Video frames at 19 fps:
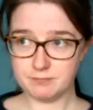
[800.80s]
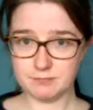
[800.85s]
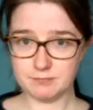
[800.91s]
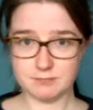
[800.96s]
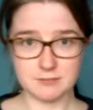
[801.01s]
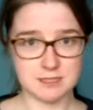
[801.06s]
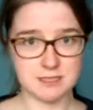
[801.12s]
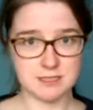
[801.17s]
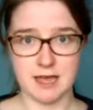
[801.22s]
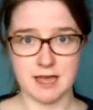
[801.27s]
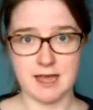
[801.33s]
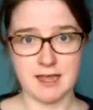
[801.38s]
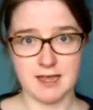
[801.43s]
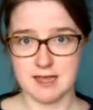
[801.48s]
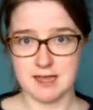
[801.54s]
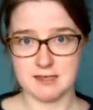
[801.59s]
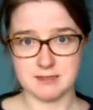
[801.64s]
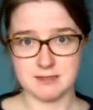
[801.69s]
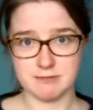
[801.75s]

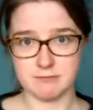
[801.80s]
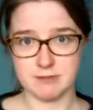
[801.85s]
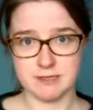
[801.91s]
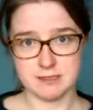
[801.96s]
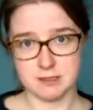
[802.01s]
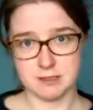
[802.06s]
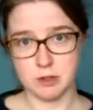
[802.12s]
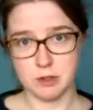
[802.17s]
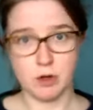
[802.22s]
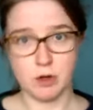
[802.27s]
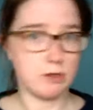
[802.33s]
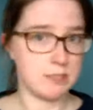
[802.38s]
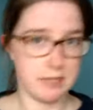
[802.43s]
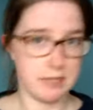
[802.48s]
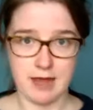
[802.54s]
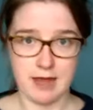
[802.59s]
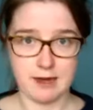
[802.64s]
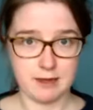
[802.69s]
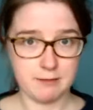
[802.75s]
say is a reason not
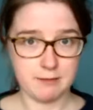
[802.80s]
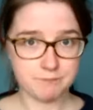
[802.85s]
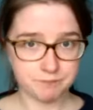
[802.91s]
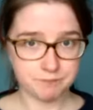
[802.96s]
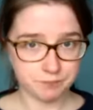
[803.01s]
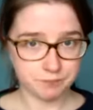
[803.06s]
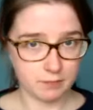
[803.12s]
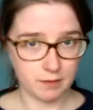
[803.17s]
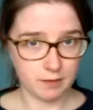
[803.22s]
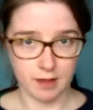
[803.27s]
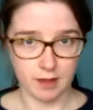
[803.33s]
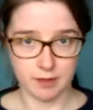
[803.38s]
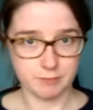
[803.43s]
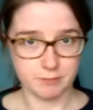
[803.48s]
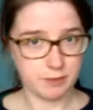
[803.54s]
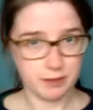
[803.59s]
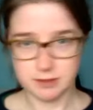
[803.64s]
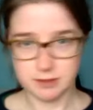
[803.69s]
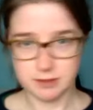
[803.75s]
to get it,
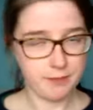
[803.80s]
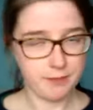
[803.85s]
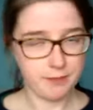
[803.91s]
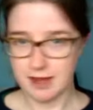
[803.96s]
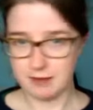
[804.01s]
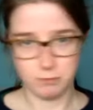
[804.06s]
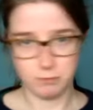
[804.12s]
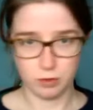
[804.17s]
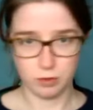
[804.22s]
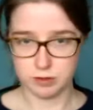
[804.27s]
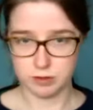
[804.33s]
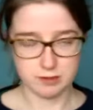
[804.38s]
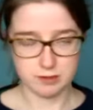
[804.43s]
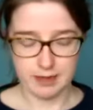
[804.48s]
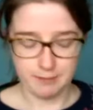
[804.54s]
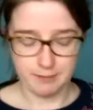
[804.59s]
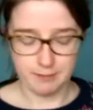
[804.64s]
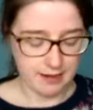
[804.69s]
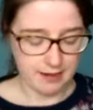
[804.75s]
because the pain wasn't
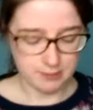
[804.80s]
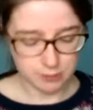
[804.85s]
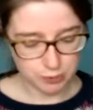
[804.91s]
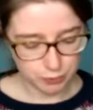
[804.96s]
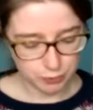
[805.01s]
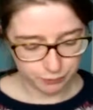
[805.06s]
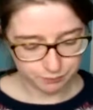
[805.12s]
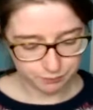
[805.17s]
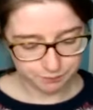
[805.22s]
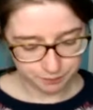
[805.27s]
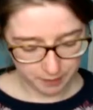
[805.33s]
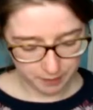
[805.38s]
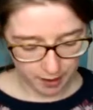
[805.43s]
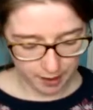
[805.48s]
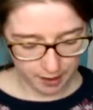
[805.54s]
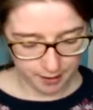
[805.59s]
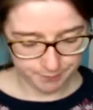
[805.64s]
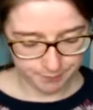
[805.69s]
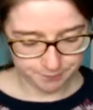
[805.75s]
that bad at all.
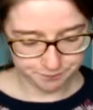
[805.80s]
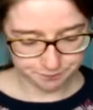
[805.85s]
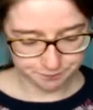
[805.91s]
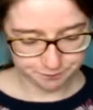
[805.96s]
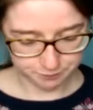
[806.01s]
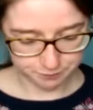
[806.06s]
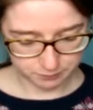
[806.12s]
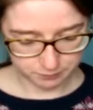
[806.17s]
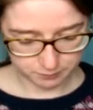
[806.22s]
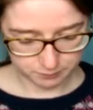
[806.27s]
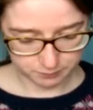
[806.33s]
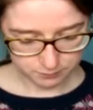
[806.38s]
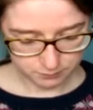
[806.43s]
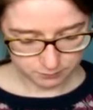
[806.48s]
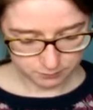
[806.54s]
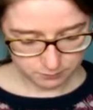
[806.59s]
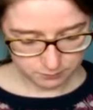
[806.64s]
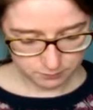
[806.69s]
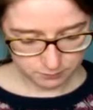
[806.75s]
And
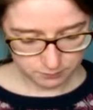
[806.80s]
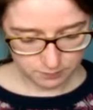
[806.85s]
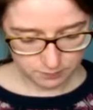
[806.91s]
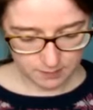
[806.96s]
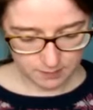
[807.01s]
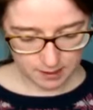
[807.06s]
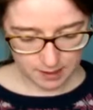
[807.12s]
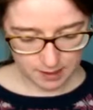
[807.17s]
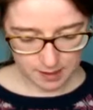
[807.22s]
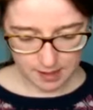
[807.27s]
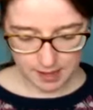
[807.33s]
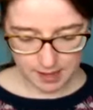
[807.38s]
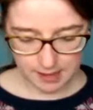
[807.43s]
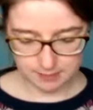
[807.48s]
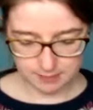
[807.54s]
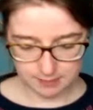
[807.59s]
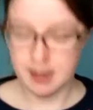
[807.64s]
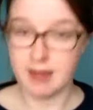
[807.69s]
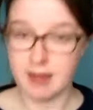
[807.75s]

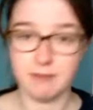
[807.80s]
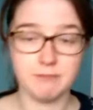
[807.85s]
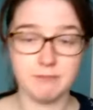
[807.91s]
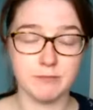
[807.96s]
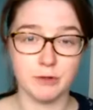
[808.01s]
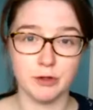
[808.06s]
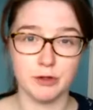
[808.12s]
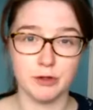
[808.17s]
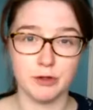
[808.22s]
yeah, I